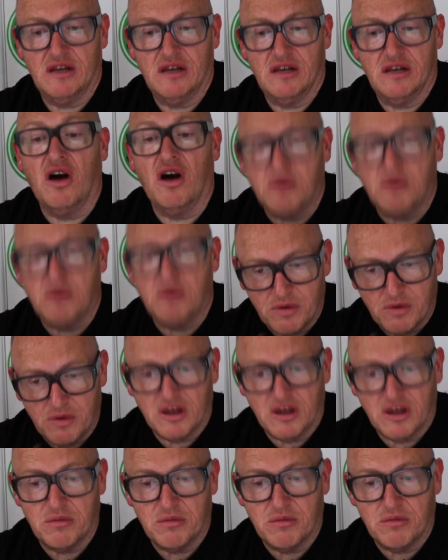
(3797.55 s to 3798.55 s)
like with all the
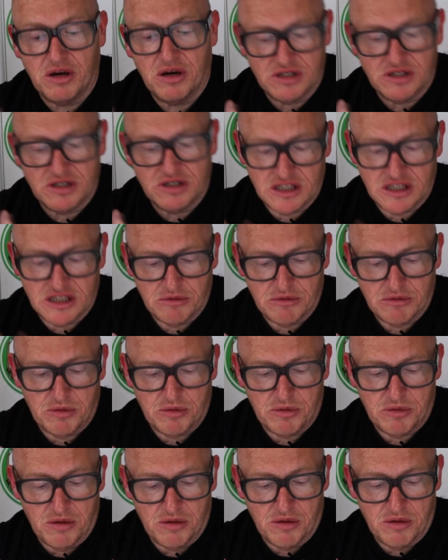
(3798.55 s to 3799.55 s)
other bonuses that we've
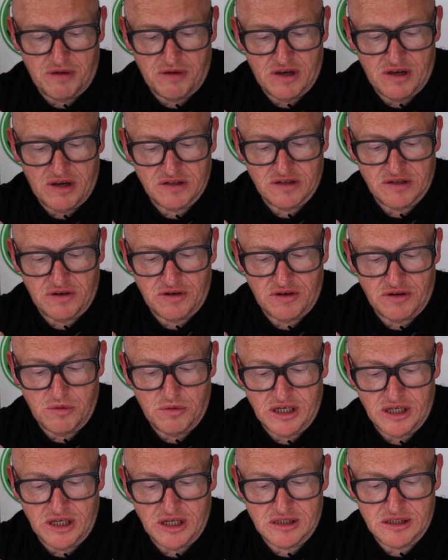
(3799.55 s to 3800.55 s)
put up over the last few
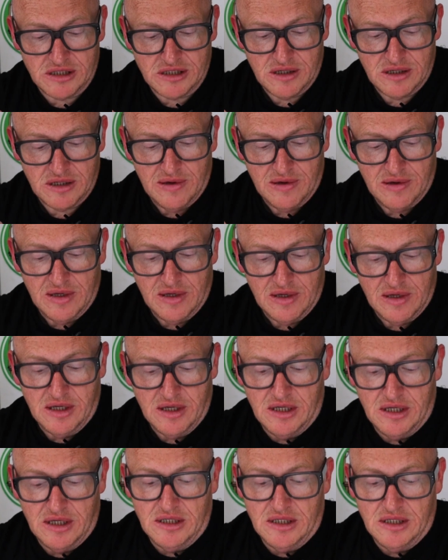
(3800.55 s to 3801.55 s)
weeks.
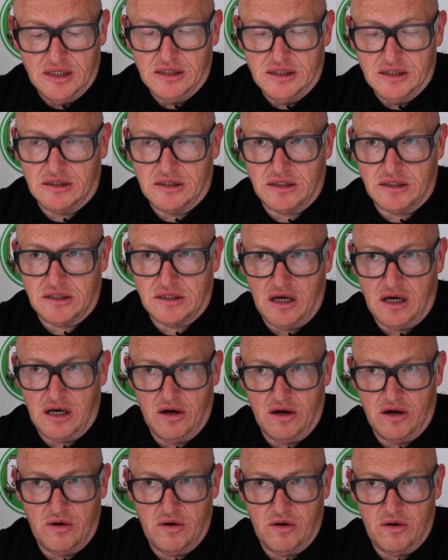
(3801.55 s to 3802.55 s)

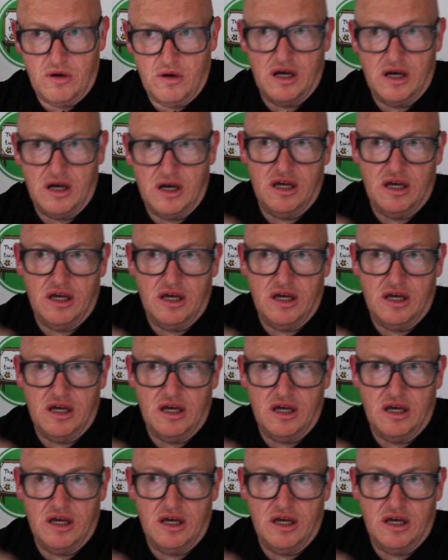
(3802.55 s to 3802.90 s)
So,